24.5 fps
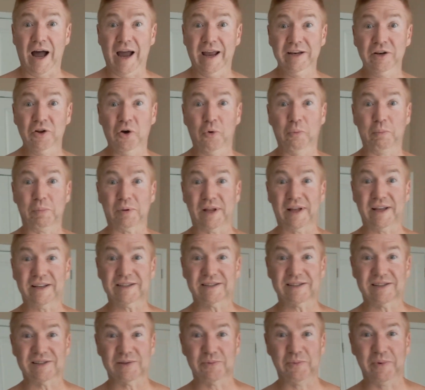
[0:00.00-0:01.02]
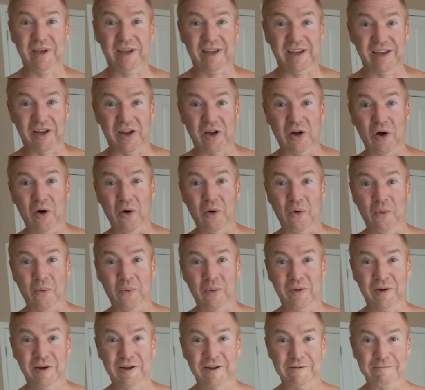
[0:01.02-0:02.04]
I know places we can go.
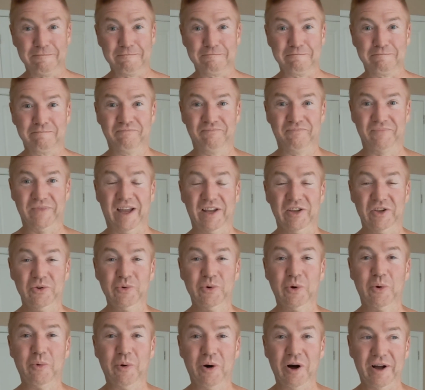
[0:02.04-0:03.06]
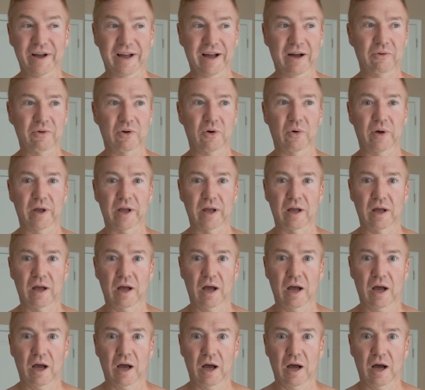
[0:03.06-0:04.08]
And you will walk out going,
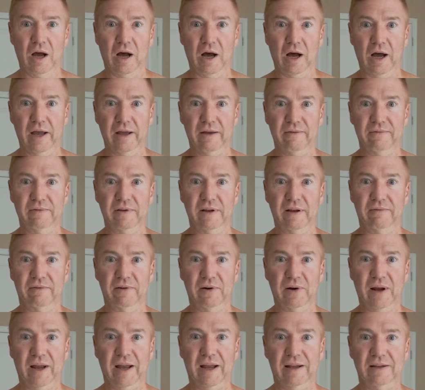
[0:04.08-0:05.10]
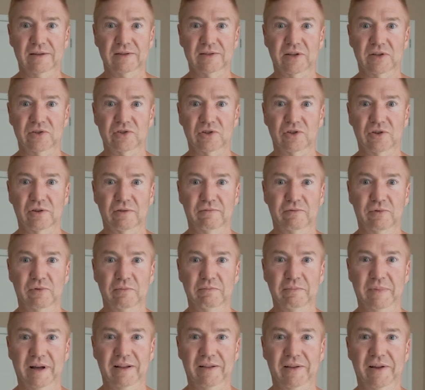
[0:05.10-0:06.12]
I have never had such good food
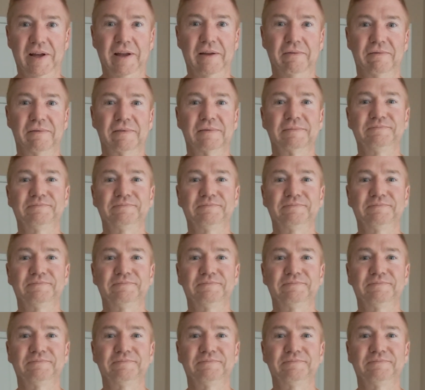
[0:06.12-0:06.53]
in my life.